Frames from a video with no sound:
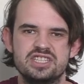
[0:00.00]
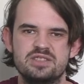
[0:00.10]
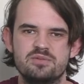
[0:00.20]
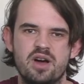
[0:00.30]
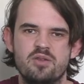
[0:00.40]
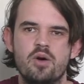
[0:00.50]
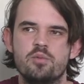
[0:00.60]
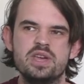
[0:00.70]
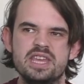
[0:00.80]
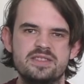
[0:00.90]
just a
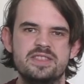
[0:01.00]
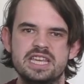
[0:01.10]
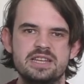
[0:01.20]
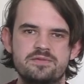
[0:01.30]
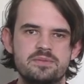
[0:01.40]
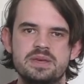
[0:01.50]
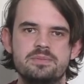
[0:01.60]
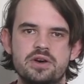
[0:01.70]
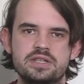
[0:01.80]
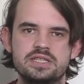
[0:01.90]
weird thing for me
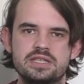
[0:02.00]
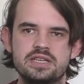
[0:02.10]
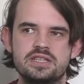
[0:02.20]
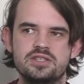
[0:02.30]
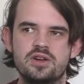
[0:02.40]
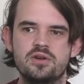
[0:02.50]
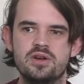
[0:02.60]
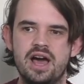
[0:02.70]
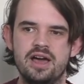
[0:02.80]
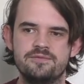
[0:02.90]
personally, so
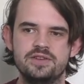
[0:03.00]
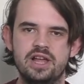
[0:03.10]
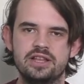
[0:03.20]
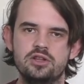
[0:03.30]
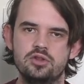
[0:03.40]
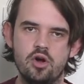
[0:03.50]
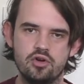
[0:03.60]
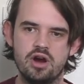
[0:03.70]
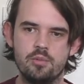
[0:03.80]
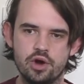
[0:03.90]
I feel like the
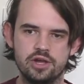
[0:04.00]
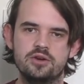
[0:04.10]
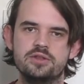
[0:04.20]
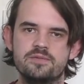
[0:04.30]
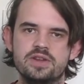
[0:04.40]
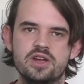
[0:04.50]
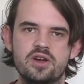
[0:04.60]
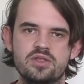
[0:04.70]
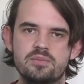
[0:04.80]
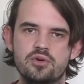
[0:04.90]
longer I'm working on the
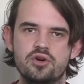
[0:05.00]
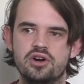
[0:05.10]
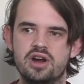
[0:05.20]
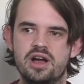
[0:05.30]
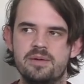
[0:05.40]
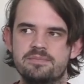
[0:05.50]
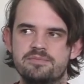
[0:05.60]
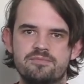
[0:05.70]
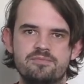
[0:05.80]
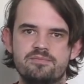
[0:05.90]
video, the more
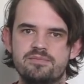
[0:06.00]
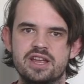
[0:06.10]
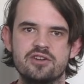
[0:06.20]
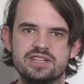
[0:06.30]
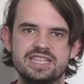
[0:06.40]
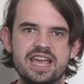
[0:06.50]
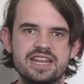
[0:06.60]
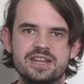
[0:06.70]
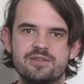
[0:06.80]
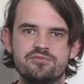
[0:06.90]

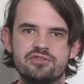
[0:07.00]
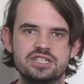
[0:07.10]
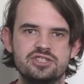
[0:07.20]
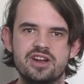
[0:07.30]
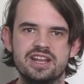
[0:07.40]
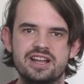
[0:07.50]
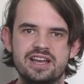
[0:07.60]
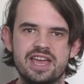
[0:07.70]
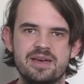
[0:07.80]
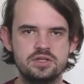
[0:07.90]
irritated and frustrated I
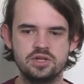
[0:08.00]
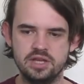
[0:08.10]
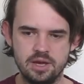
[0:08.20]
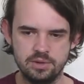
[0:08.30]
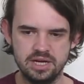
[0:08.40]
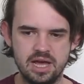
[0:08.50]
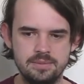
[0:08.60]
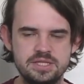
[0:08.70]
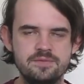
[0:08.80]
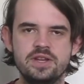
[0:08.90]
am. So yeah, when it
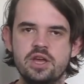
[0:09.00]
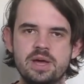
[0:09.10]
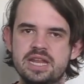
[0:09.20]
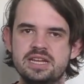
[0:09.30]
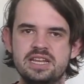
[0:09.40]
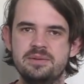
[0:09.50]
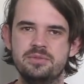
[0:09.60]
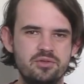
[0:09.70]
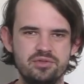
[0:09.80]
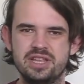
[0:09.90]
comes to video editing, I'm
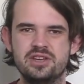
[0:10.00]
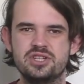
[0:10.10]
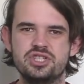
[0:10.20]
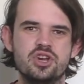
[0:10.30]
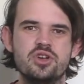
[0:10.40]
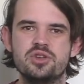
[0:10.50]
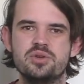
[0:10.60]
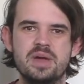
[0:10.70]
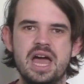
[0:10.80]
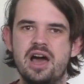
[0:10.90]
not really going to show
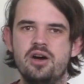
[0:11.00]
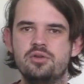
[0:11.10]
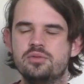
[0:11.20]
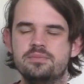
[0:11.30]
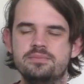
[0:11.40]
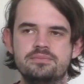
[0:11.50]
you how